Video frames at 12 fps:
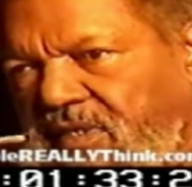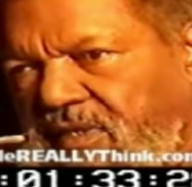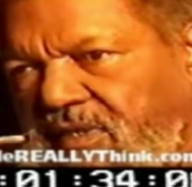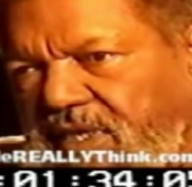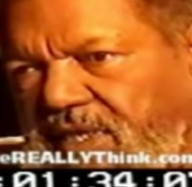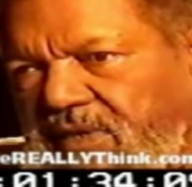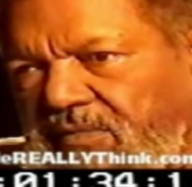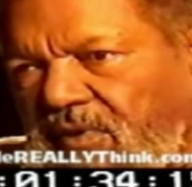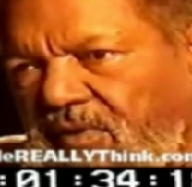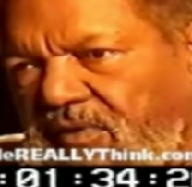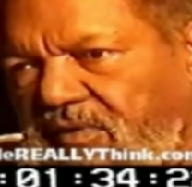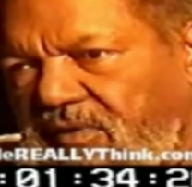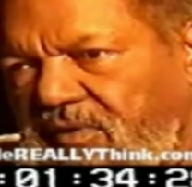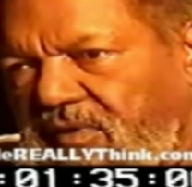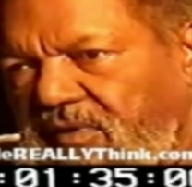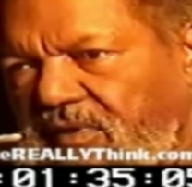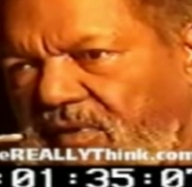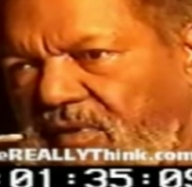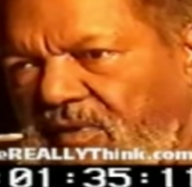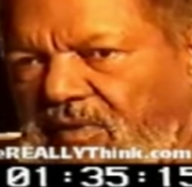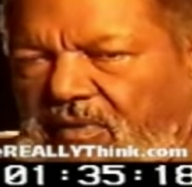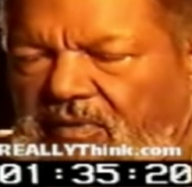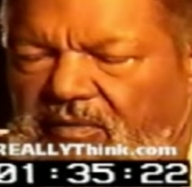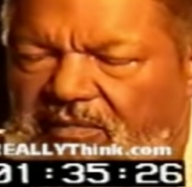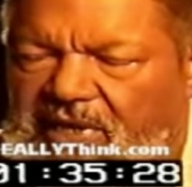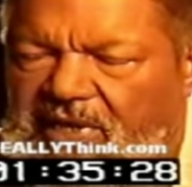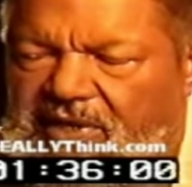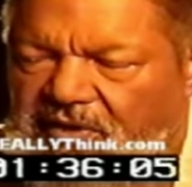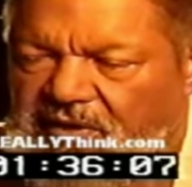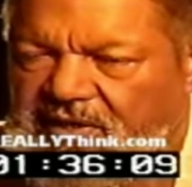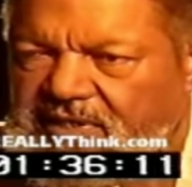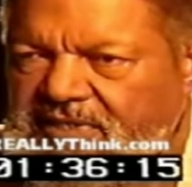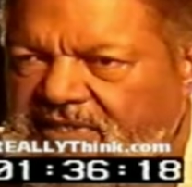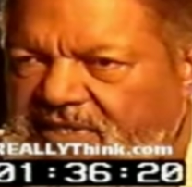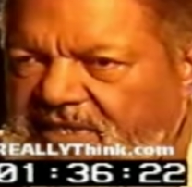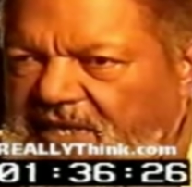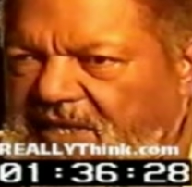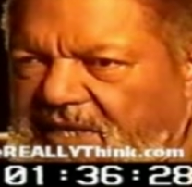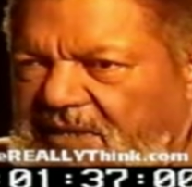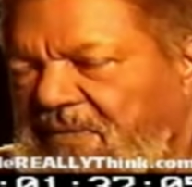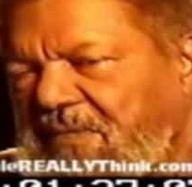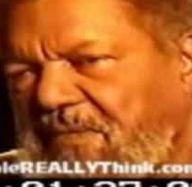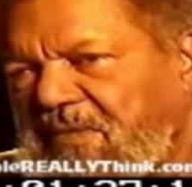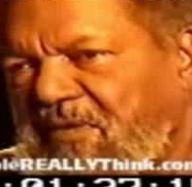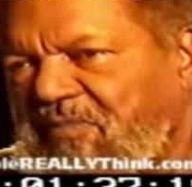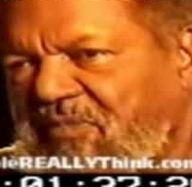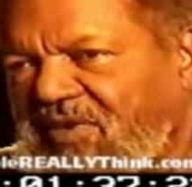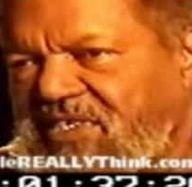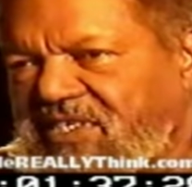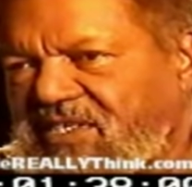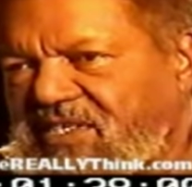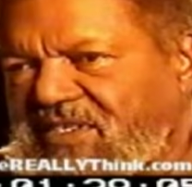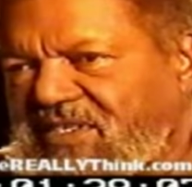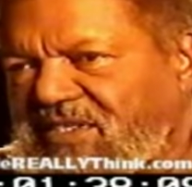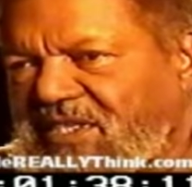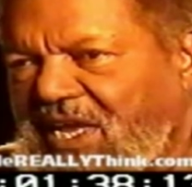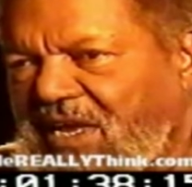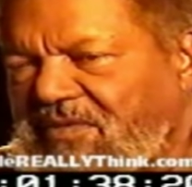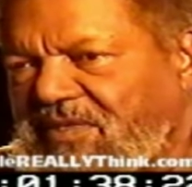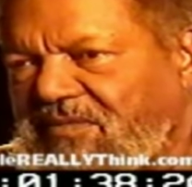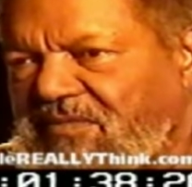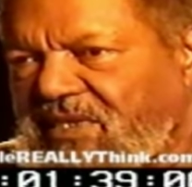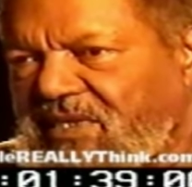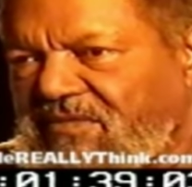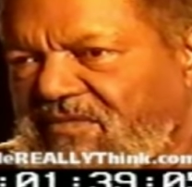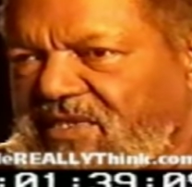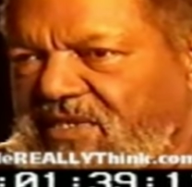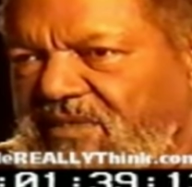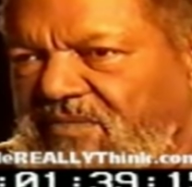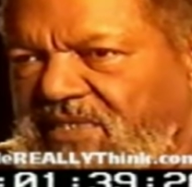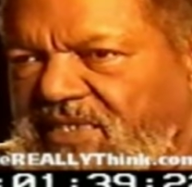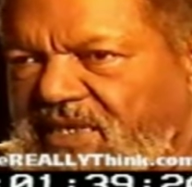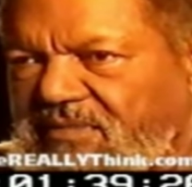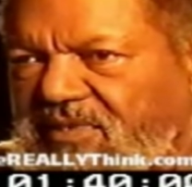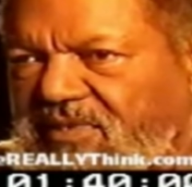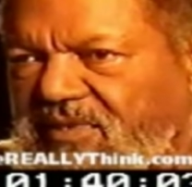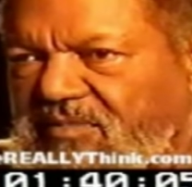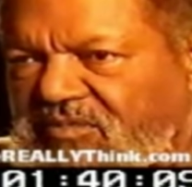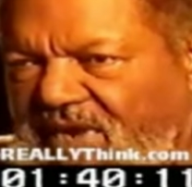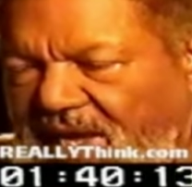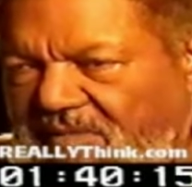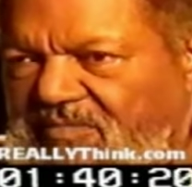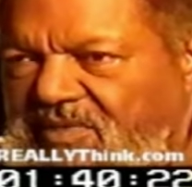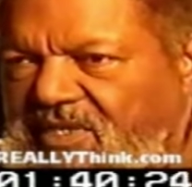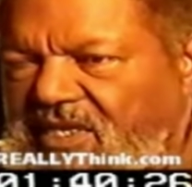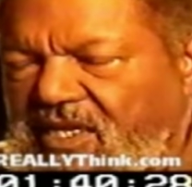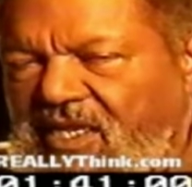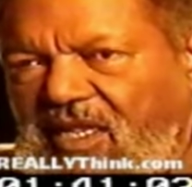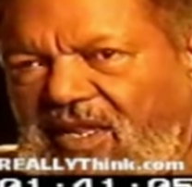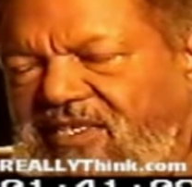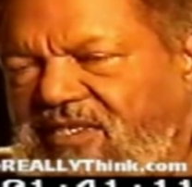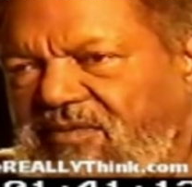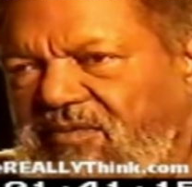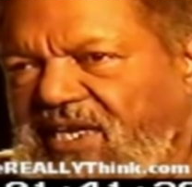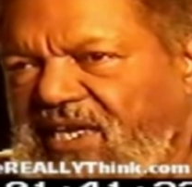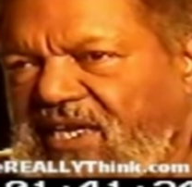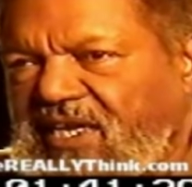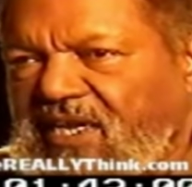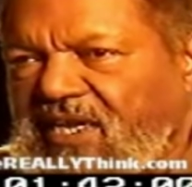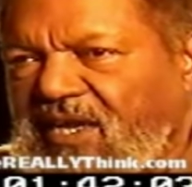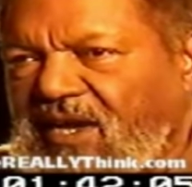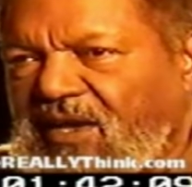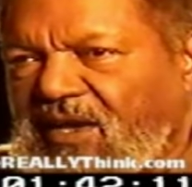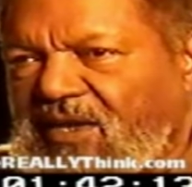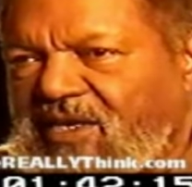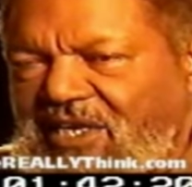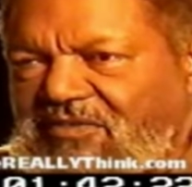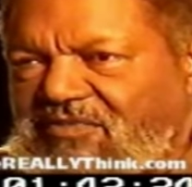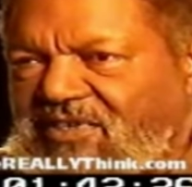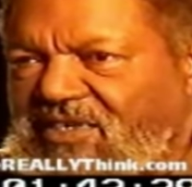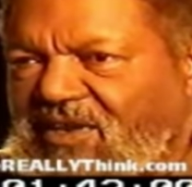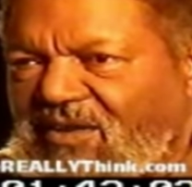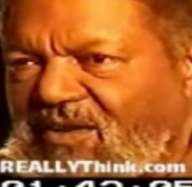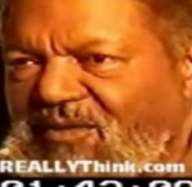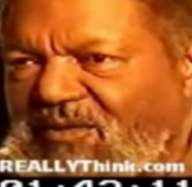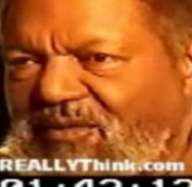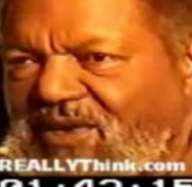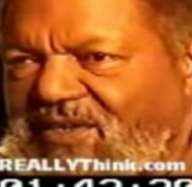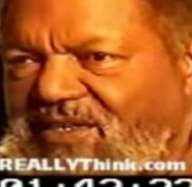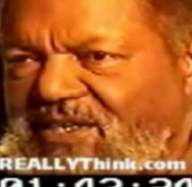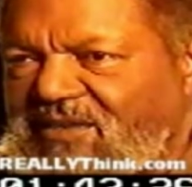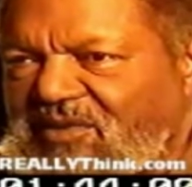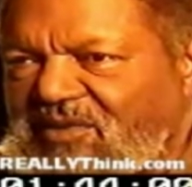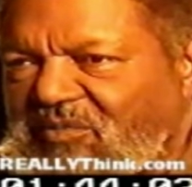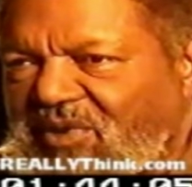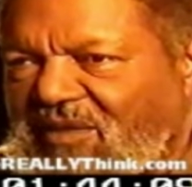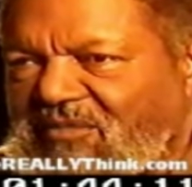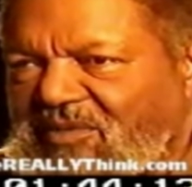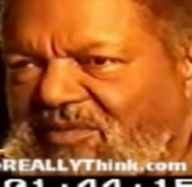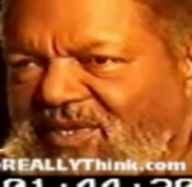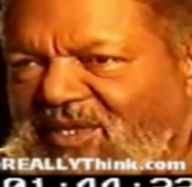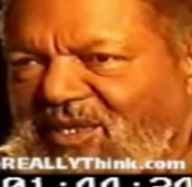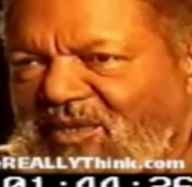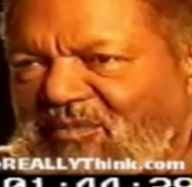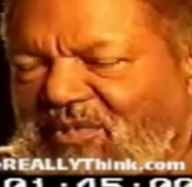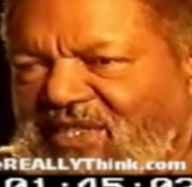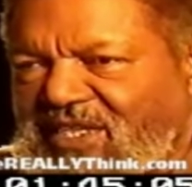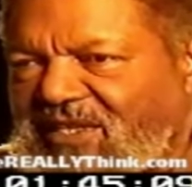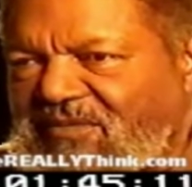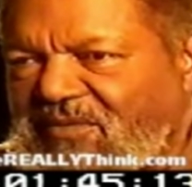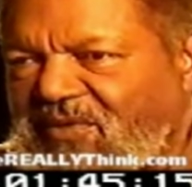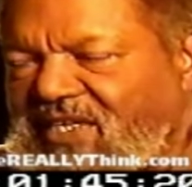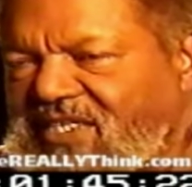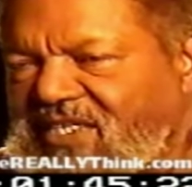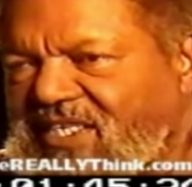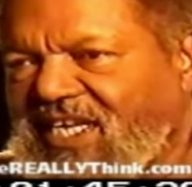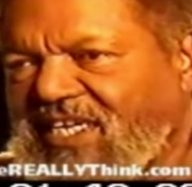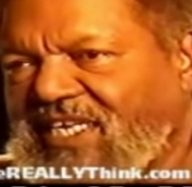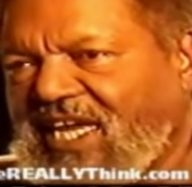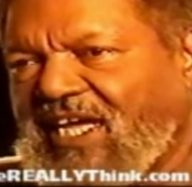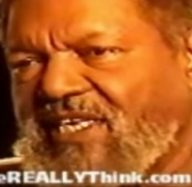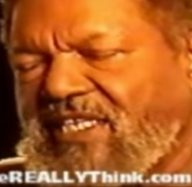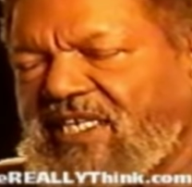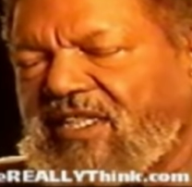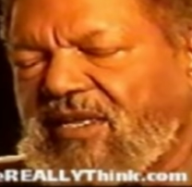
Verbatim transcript: They didn't want uh, minorities to get the impression that that was a way of dealing with some of the problems. Now, that's the way countries all over the world deal with problems. But they didn't want us to get the idea.